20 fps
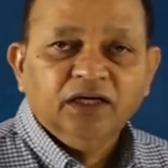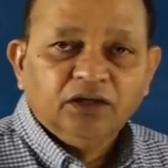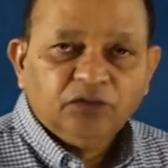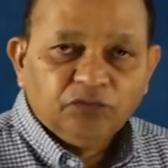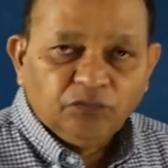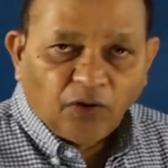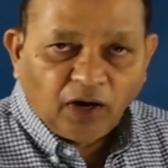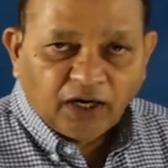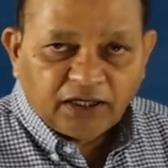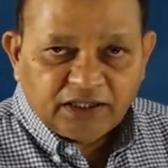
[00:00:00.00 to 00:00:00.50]

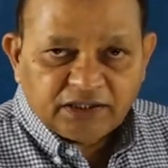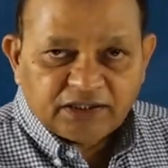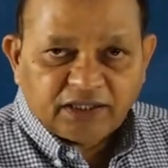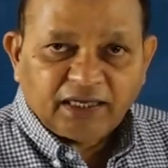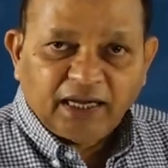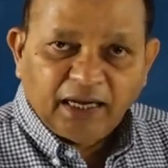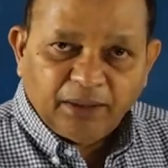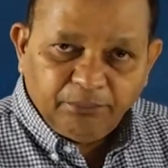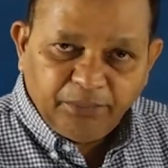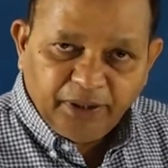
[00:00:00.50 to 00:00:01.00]
What is an
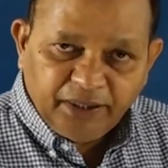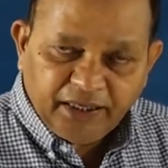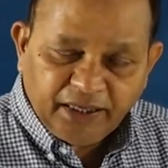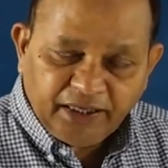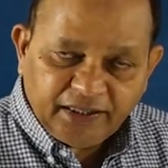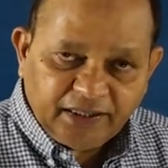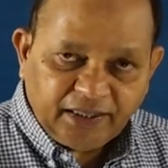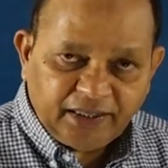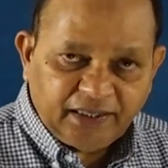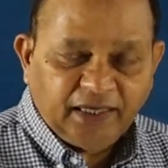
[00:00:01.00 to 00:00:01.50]

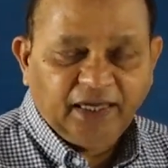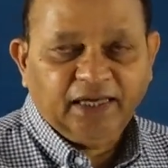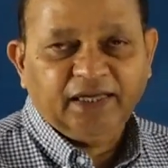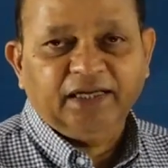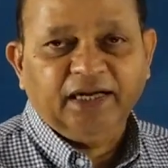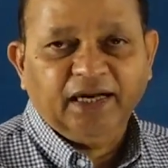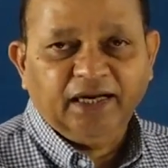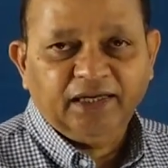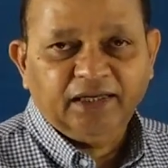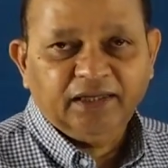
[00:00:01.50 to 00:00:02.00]
ambidentate
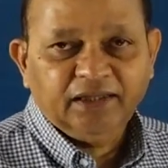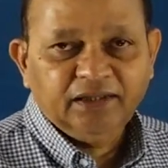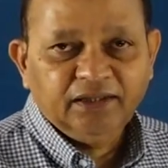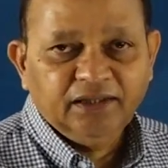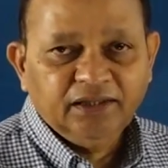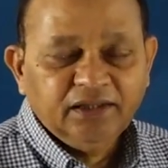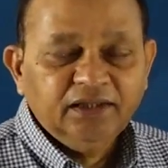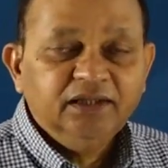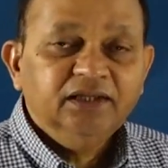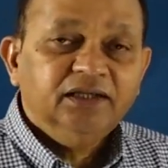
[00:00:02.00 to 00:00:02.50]
ligand?
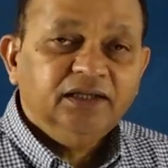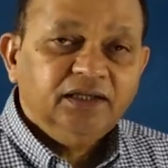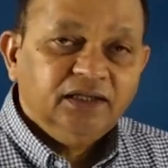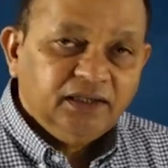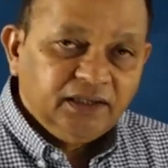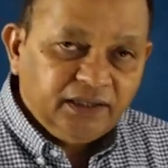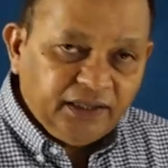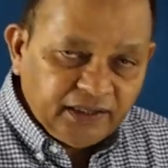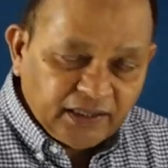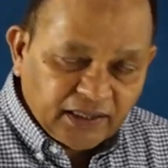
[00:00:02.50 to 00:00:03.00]

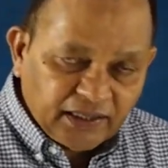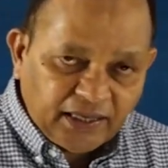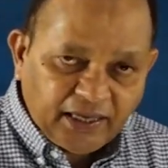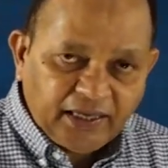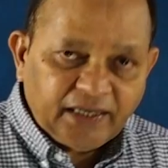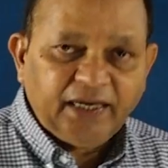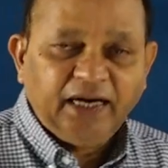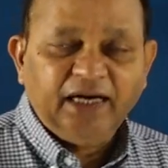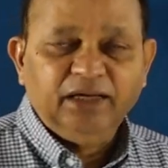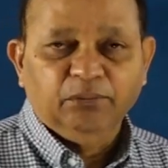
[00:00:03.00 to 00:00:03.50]
In a
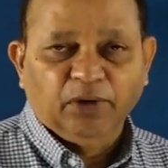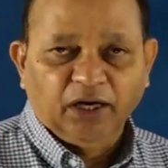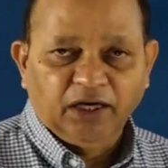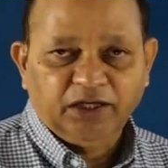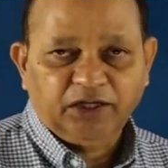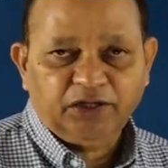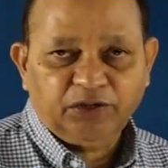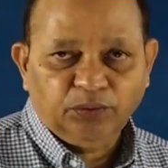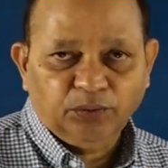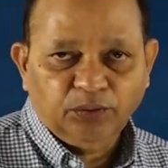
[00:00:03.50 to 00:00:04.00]
ligand
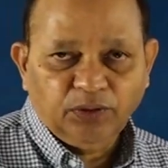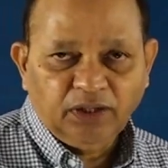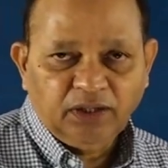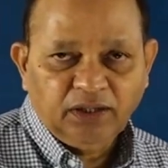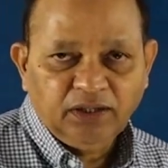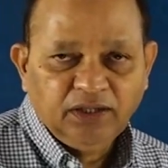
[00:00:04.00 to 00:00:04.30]
molecule,